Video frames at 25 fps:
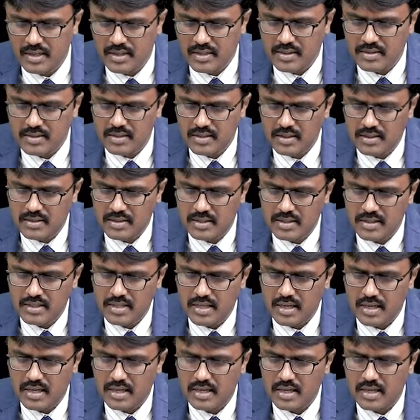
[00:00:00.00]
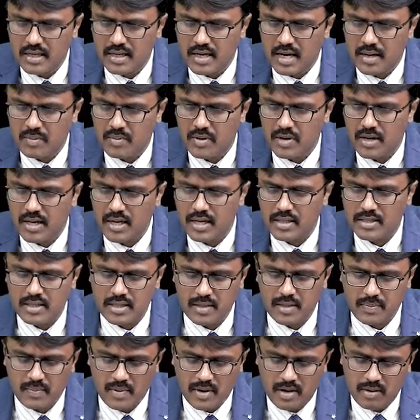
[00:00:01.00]
Since it generates carbon
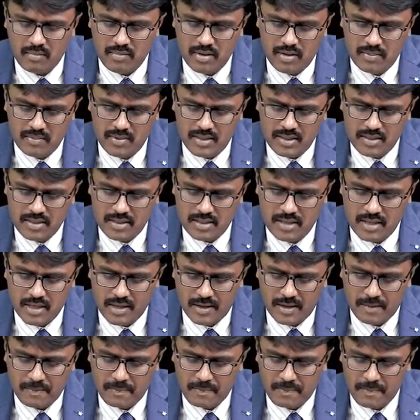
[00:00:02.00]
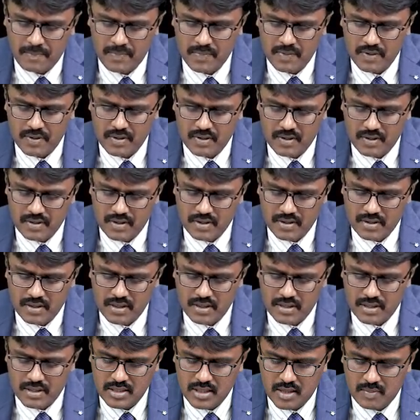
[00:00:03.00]
dioxide, the problem is here. This is
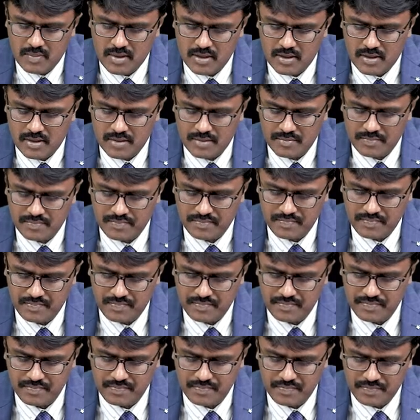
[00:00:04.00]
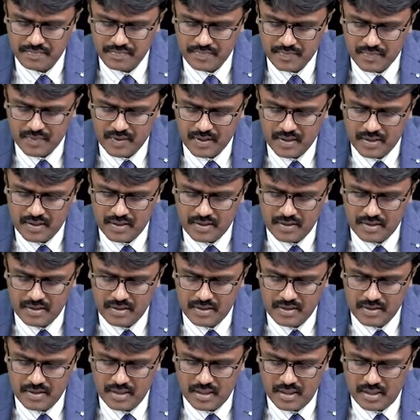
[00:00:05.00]
the stomach.
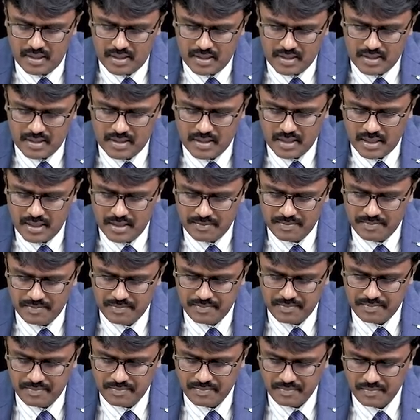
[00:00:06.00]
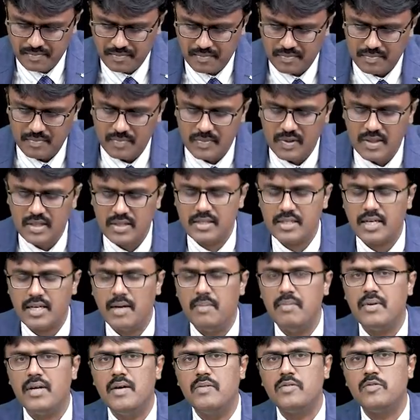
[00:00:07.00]
This is the intestine.
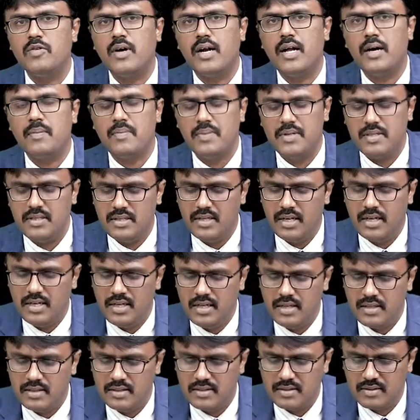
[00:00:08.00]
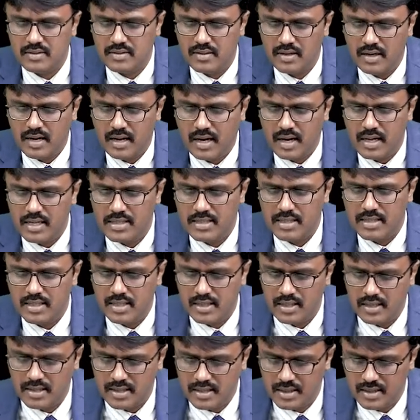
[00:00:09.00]
Sometimes what happens, there is an
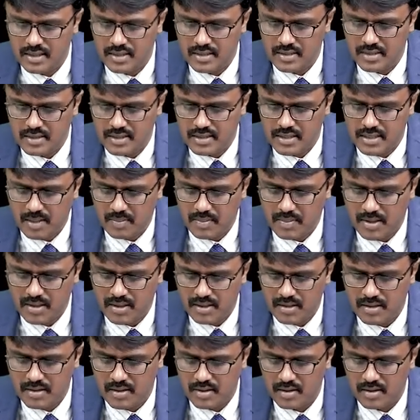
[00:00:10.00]
ulcer in the stomach.